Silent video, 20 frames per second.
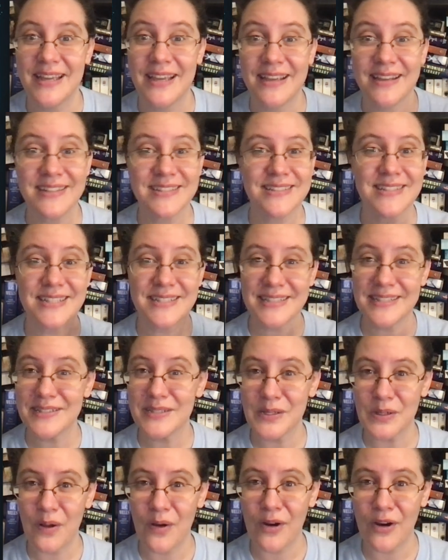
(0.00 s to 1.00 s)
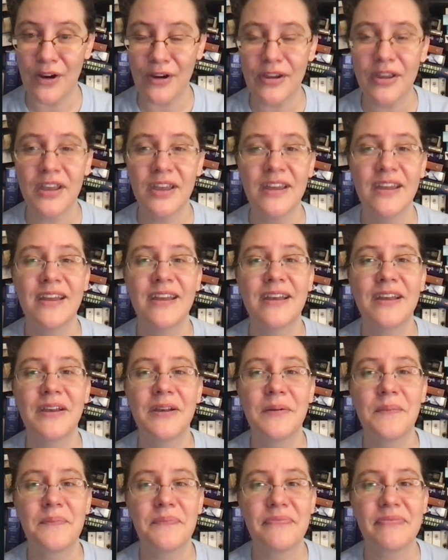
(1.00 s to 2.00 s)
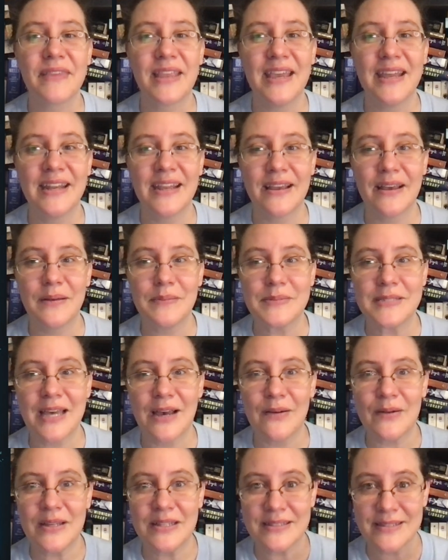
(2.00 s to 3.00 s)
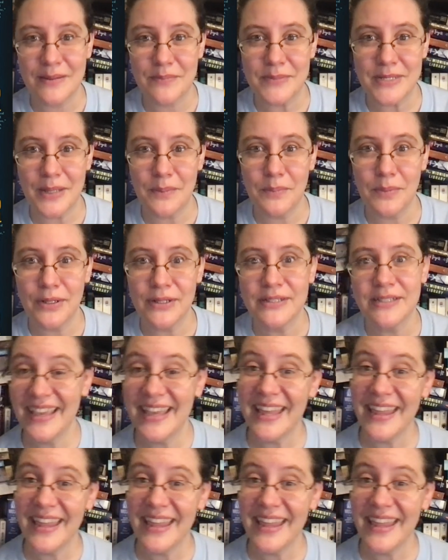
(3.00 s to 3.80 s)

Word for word: because this is an arc and it comes out in September.